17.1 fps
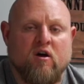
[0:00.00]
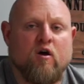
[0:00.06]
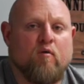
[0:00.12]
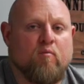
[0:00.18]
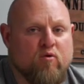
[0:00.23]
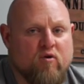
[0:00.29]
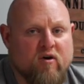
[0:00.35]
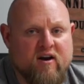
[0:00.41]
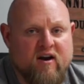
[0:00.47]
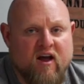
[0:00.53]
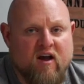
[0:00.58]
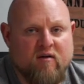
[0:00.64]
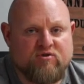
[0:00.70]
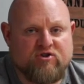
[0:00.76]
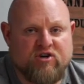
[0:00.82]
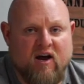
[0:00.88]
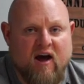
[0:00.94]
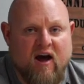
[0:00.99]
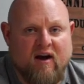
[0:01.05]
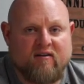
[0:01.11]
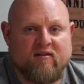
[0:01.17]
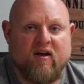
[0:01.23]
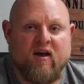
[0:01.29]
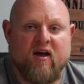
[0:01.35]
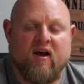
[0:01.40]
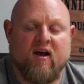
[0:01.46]
pretty damn jacked,
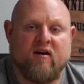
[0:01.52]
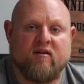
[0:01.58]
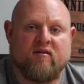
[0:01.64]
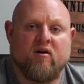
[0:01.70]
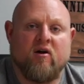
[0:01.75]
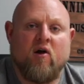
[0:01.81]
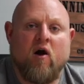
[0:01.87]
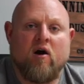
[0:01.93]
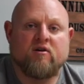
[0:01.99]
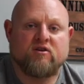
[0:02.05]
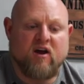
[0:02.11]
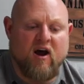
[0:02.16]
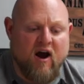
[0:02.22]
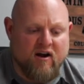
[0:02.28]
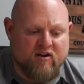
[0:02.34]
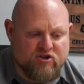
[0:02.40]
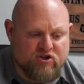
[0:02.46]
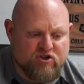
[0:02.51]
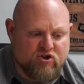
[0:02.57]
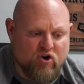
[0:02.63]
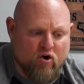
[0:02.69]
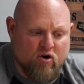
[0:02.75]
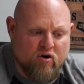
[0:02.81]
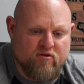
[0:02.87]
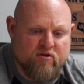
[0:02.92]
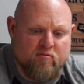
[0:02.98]
and kind of
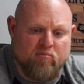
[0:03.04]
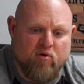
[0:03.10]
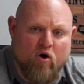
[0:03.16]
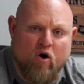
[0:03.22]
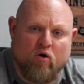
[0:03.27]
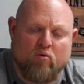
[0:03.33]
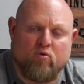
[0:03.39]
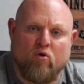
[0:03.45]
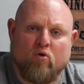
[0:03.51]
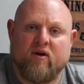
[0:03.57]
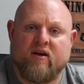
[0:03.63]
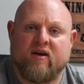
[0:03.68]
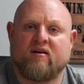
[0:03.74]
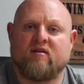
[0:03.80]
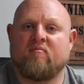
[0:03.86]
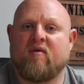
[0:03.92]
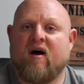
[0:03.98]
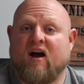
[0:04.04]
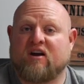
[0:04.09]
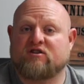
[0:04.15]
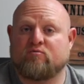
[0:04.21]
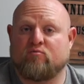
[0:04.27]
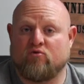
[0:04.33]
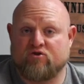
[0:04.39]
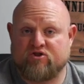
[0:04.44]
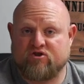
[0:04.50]
started the ball rolling into
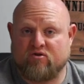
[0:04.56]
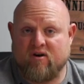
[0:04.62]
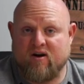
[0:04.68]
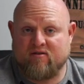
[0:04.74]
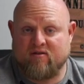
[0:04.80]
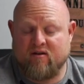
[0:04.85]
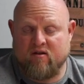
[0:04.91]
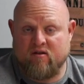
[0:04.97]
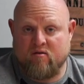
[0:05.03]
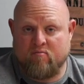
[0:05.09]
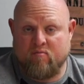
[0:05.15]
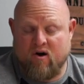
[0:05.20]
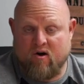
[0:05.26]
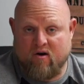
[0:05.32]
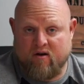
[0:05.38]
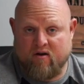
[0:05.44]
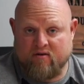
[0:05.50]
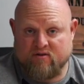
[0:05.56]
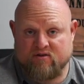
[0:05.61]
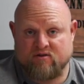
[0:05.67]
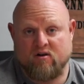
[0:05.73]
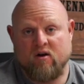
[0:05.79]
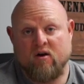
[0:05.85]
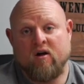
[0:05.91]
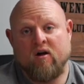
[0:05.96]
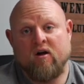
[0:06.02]
maximal strength in the Americas.
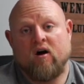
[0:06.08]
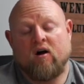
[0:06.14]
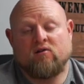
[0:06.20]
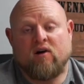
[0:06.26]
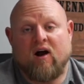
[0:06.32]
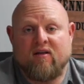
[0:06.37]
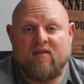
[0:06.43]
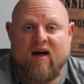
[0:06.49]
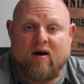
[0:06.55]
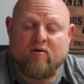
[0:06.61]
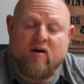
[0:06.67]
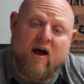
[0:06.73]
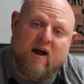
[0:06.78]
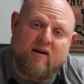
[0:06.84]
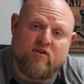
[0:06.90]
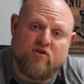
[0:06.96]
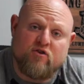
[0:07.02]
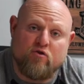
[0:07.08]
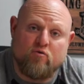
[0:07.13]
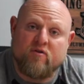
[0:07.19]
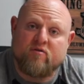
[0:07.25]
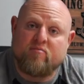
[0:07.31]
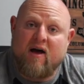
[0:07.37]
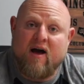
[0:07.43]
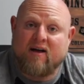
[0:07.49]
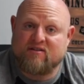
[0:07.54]
A lot of that had to do
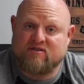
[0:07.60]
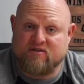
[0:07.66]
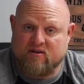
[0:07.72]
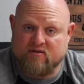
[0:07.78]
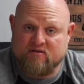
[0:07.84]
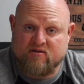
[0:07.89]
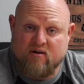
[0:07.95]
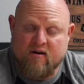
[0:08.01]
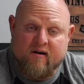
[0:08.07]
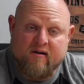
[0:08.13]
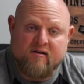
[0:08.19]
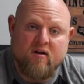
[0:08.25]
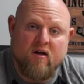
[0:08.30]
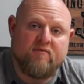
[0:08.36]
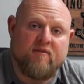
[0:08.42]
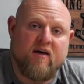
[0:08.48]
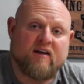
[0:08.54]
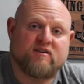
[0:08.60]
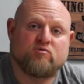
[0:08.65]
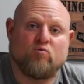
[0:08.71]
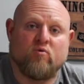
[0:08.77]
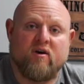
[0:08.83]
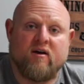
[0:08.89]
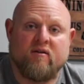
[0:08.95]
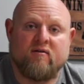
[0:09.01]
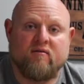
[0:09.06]
with magazines. That's
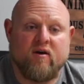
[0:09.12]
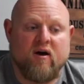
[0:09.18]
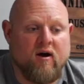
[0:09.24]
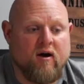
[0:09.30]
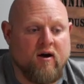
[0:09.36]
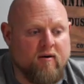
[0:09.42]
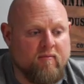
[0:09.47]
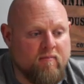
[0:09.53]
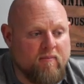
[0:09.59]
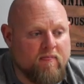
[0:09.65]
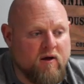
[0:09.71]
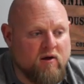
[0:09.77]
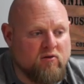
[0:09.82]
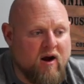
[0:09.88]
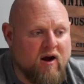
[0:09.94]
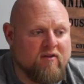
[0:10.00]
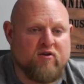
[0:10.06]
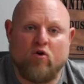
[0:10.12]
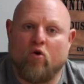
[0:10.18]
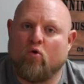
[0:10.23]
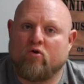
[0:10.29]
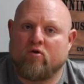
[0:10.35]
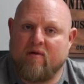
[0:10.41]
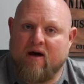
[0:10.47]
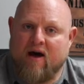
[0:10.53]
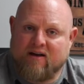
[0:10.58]
when um, a lot of the
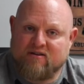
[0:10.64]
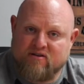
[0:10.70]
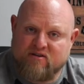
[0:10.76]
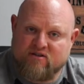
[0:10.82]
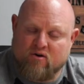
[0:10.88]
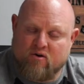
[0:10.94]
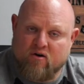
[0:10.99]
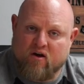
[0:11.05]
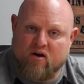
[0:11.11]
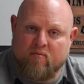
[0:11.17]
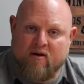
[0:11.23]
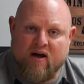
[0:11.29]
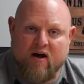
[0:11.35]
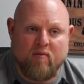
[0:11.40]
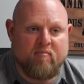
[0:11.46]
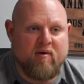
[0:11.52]
older magazines started coming out.